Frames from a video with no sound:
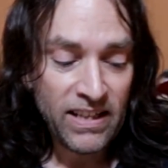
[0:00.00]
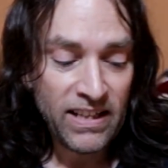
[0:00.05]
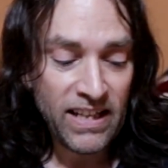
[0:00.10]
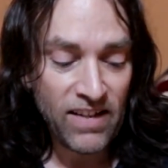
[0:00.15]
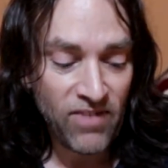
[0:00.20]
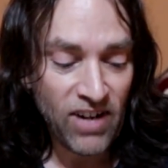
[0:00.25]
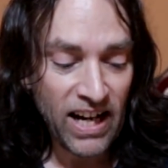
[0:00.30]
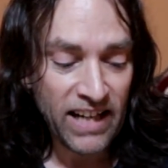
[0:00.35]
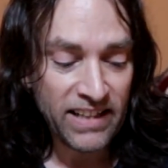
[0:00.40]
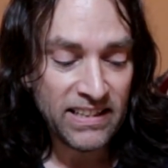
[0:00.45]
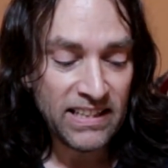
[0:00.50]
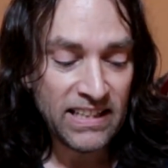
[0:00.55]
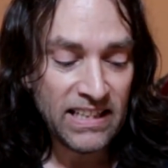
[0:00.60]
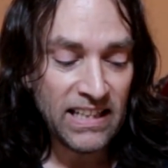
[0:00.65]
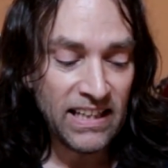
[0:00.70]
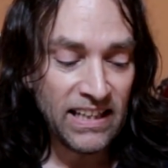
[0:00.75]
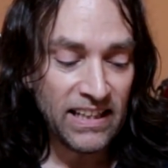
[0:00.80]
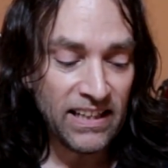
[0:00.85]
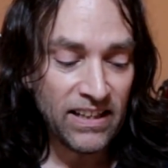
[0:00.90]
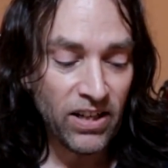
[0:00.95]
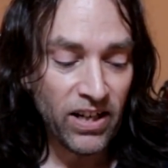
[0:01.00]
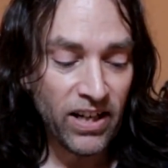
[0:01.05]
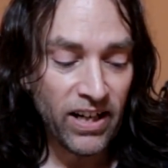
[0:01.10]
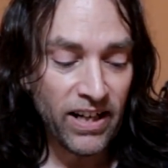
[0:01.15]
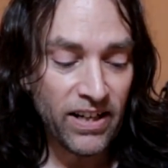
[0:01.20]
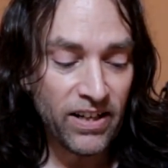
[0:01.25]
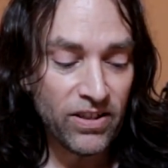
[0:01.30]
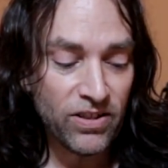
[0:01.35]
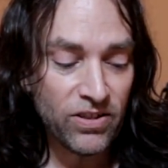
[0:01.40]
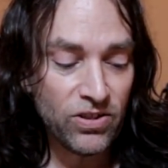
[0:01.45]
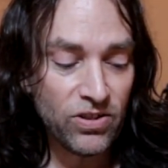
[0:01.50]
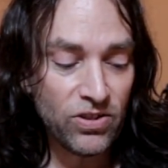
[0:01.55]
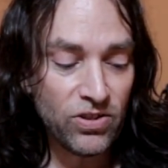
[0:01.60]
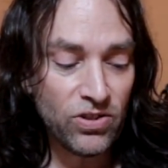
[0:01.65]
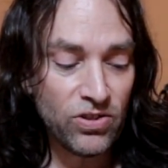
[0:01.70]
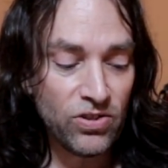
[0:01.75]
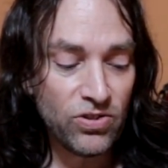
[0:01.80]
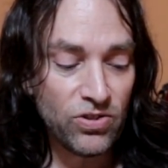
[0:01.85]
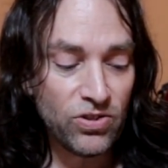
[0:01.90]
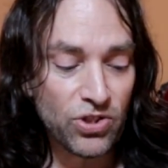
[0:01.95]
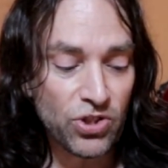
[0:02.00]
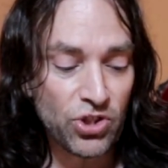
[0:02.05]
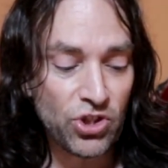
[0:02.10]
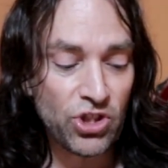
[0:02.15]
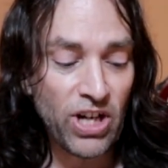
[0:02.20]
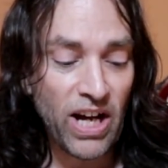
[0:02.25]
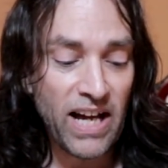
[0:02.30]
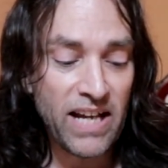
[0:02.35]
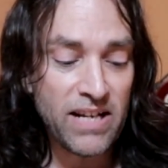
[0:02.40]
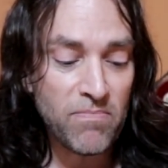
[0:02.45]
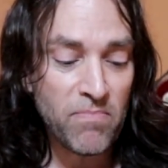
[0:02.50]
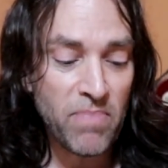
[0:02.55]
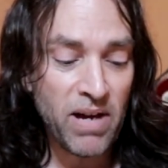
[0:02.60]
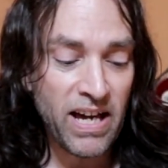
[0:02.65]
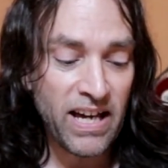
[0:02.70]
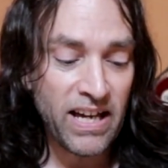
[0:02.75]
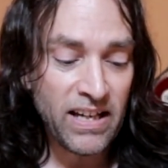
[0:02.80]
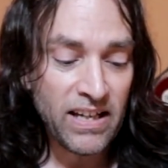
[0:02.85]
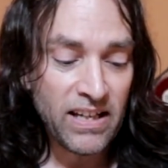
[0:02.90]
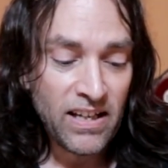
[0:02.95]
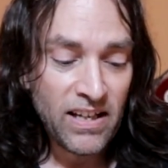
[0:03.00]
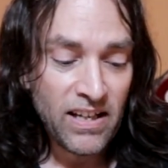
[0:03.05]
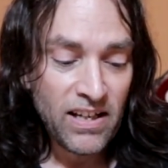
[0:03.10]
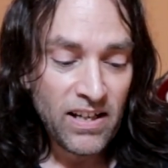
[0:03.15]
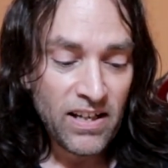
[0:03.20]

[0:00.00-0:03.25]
They've got the Dushanbe